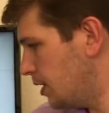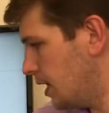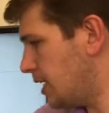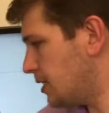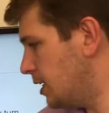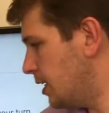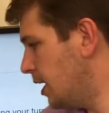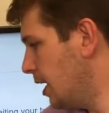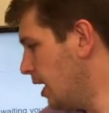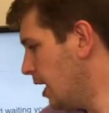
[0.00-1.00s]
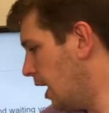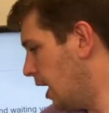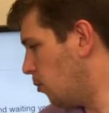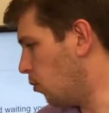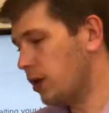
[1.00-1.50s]
Lastly,
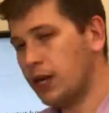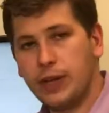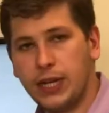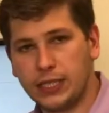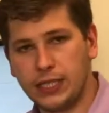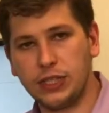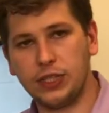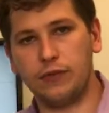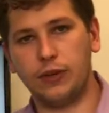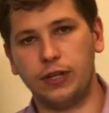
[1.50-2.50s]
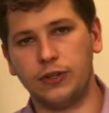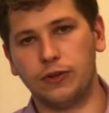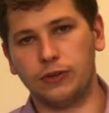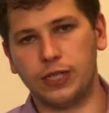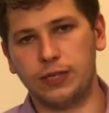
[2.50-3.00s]
we're going to be an extension of your
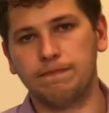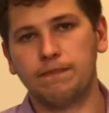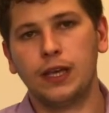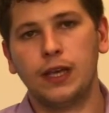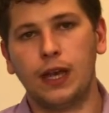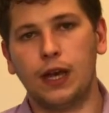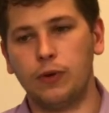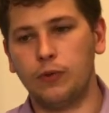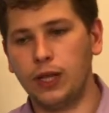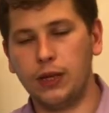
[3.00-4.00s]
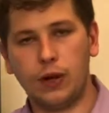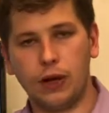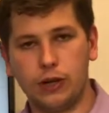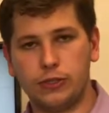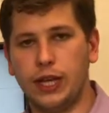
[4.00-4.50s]
internal team. We really want
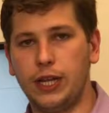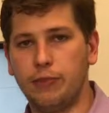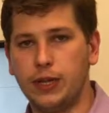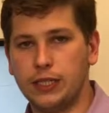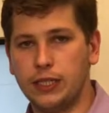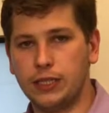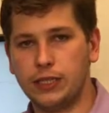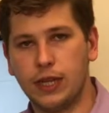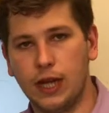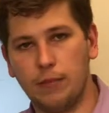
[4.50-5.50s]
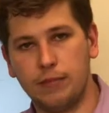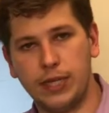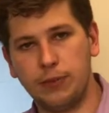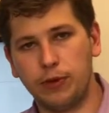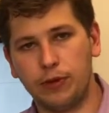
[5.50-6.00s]
to understand your business
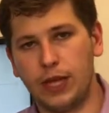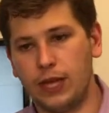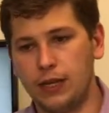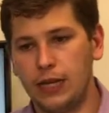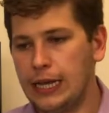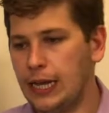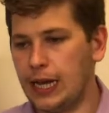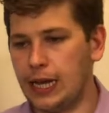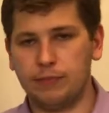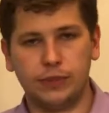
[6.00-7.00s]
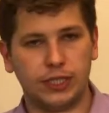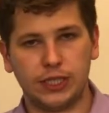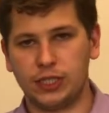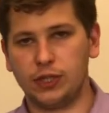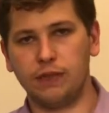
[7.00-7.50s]
deeper than just
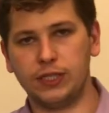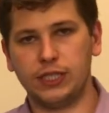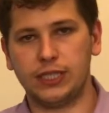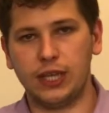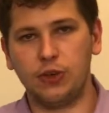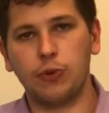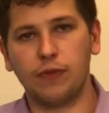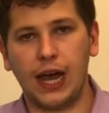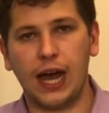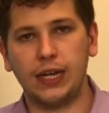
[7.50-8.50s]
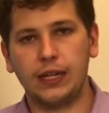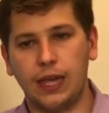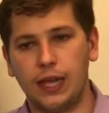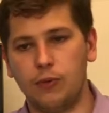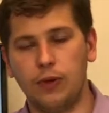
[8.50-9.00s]
the services that you provide,
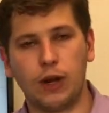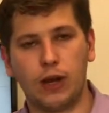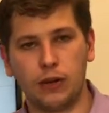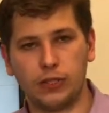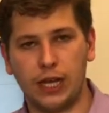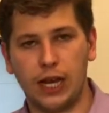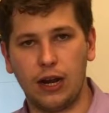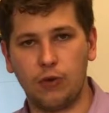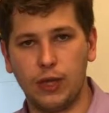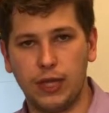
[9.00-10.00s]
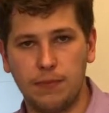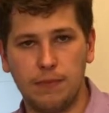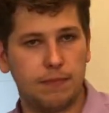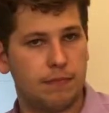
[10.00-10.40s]
and we want to understand how to really